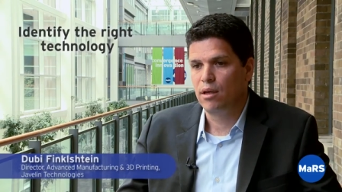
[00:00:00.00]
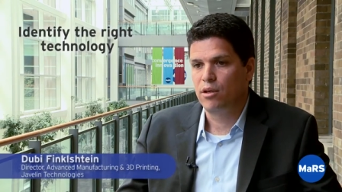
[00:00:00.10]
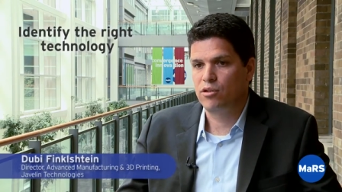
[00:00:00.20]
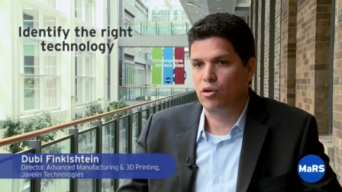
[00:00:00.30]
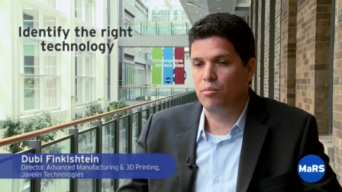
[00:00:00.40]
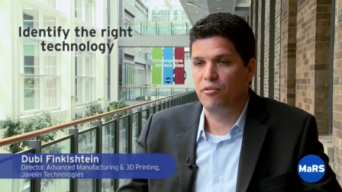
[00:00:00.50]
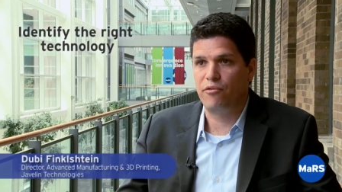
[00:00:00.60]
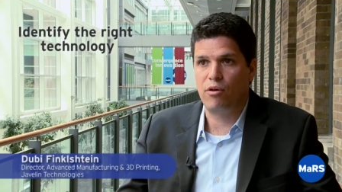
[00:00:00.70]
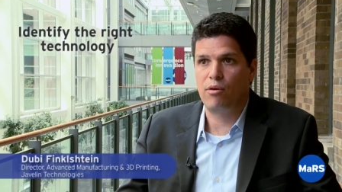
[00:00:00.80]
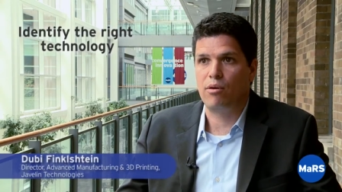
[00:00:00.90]
So
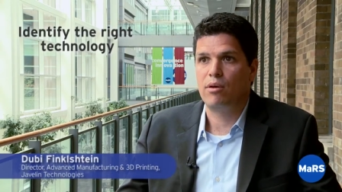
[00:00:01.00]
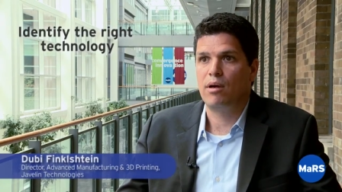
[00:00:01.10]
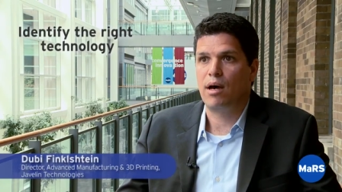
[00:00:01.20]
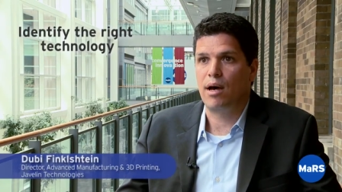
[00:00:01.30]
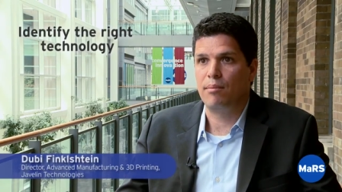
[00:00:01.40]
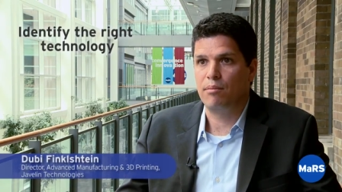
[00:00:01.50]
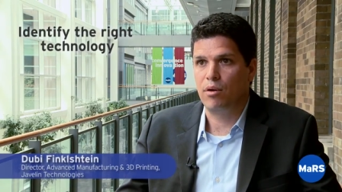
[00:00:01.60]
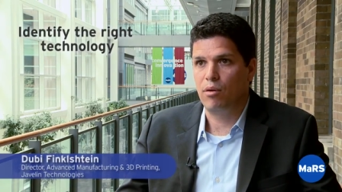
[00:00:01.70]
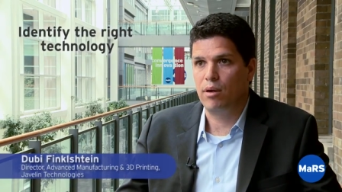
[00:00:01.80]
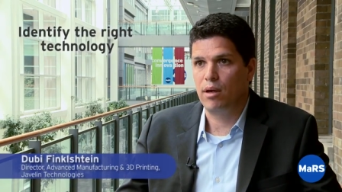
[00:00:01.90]
before I'm
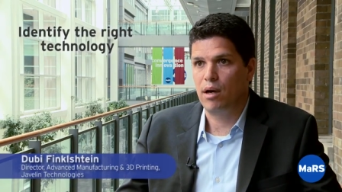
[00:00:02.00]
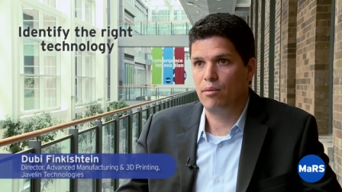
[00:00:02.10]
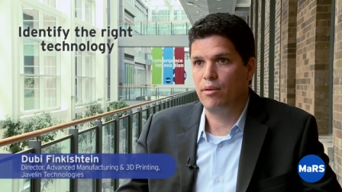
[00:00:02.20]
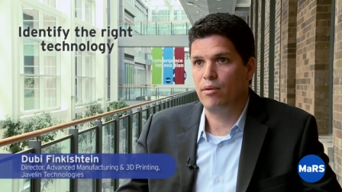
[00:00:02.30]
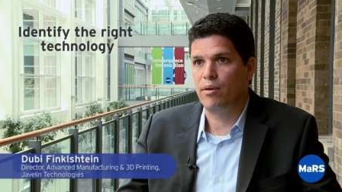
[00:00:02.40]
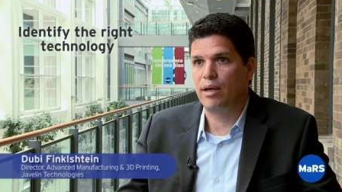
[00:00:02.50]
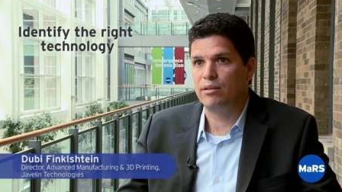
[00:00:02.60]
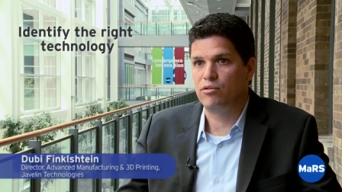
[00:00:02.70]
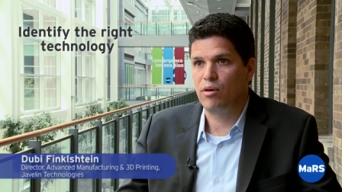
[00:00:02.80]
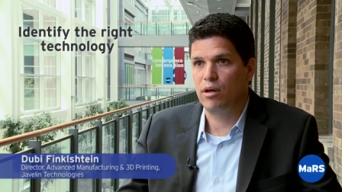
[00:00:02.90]
going out there
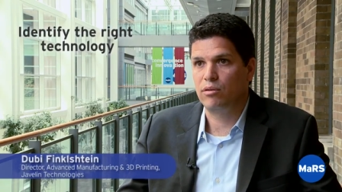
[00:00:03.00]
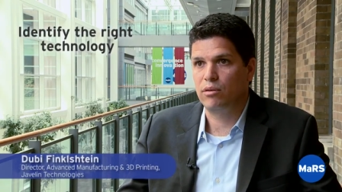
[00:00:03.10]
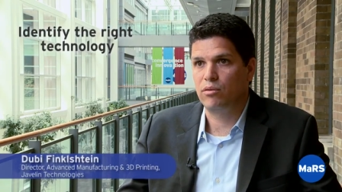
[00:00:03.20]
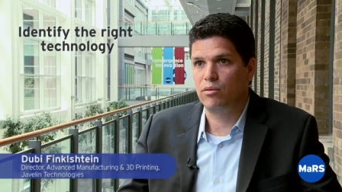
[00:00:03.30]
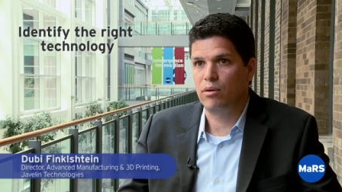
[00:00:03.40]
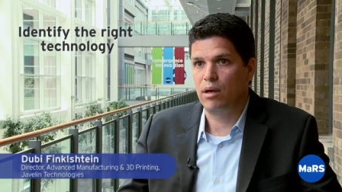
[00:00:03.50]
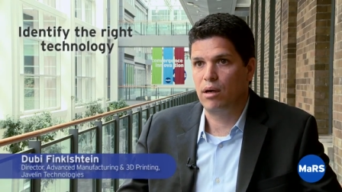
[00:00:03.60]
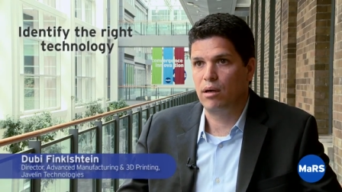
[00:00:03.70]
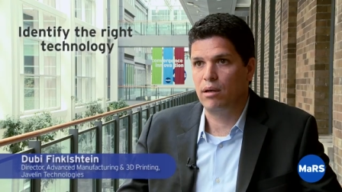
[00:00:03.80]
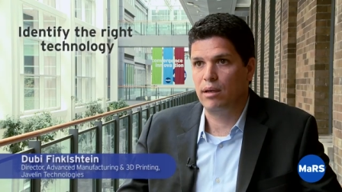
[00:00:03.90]
and trying to
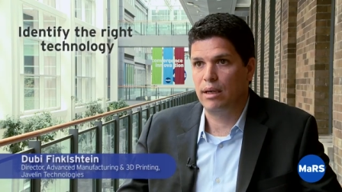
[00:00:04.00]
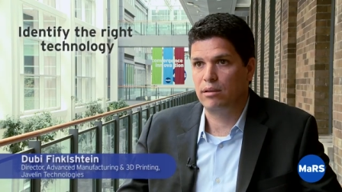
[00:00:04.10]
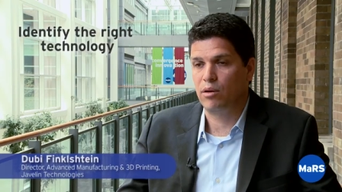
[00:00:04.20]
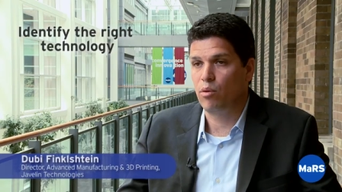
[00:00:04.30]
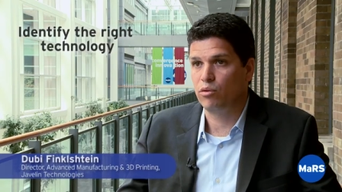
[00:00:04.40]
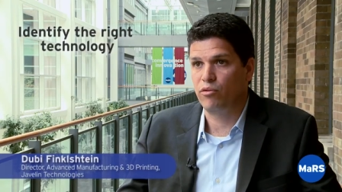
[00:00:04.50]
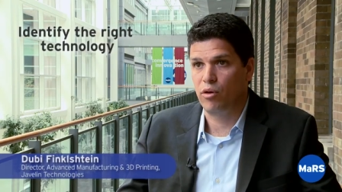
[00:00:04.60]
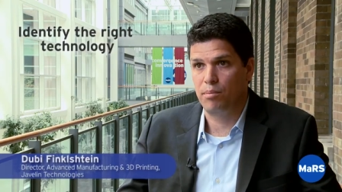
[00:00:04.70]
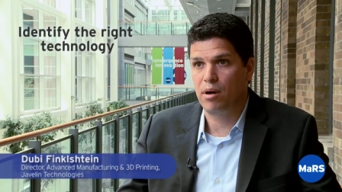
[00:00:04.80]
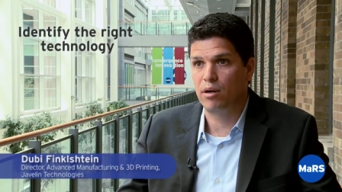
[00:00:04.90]
uh, get a quote
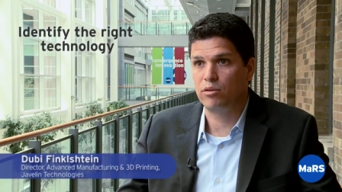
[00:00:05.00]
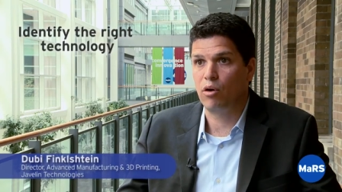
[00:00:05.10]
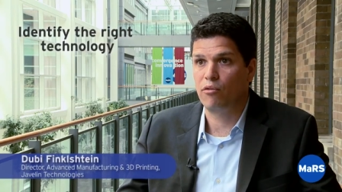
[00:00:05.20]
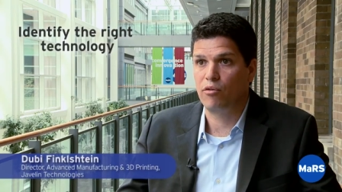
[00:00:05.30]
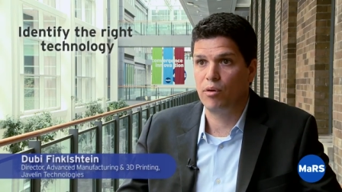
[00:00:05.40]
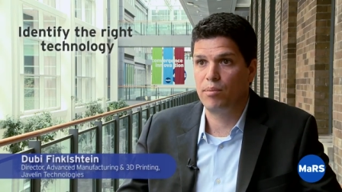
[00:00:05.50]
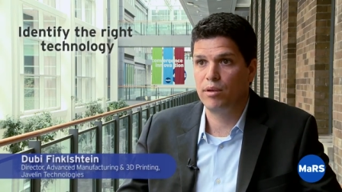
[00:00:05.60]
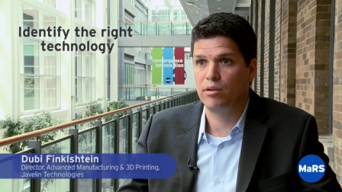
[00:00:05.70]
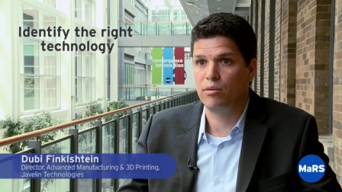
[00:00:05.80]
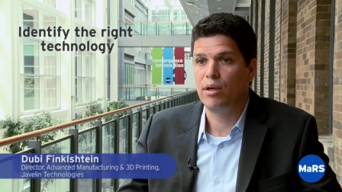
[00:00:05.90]
for a part or for a
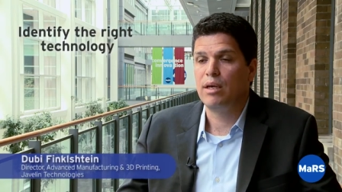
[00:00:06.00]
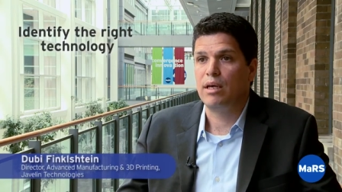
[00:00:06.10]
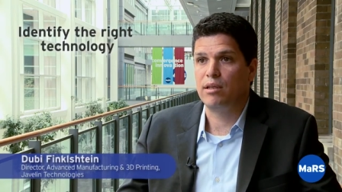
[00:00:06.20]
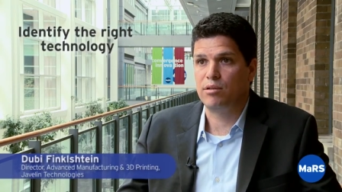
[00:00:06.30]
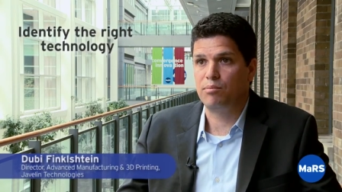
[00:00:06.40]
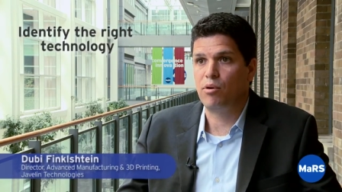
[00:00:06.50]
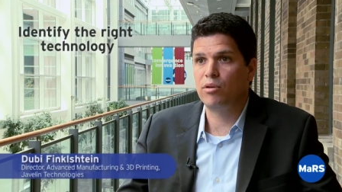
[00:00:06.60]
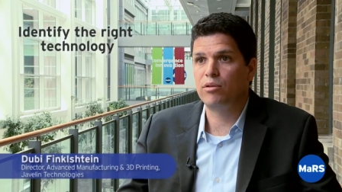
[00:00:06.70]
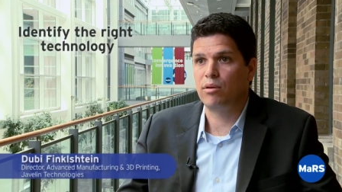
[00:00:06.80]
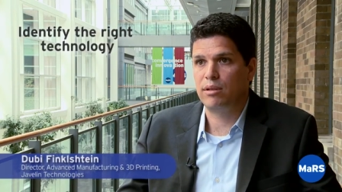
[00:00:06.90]
printer, it's
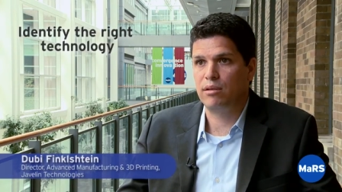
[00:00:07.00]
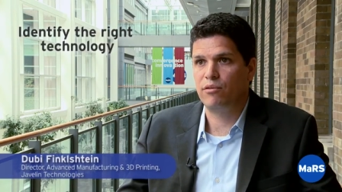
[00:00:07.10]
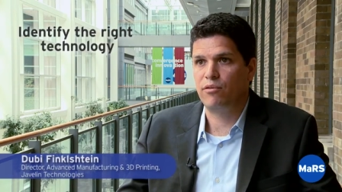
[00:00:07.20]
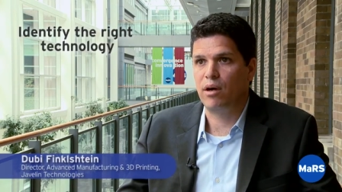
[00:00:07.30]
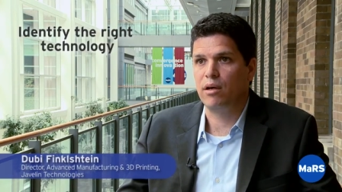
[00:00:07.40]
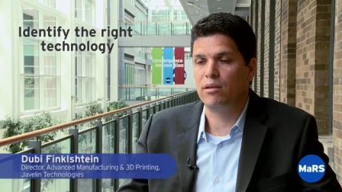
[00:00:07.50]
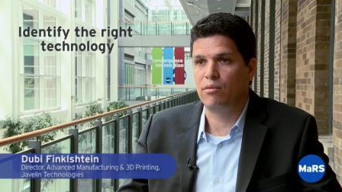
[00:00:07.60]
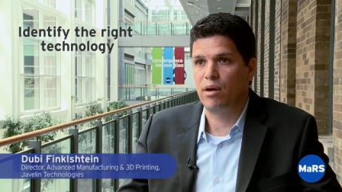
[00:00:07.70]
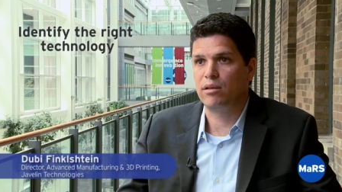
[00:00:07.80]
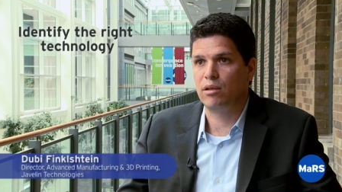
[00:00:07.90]
important to identify
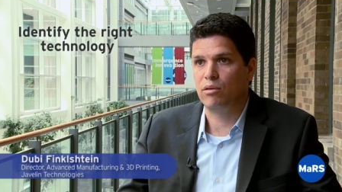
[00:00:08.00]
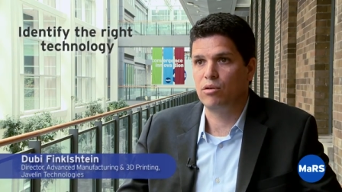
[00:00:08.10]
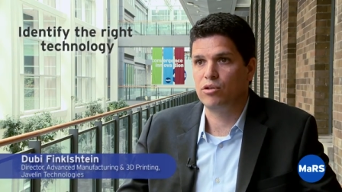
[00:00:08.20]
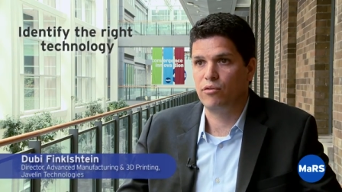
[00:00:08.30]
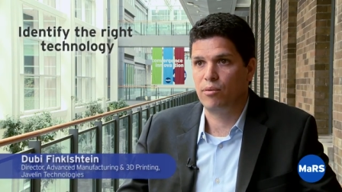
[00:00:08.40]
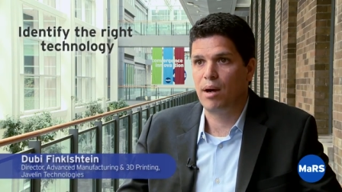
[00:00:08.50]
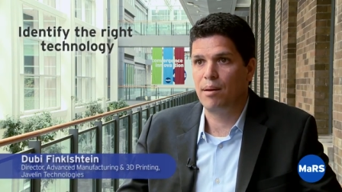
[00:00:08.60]
the right technology for my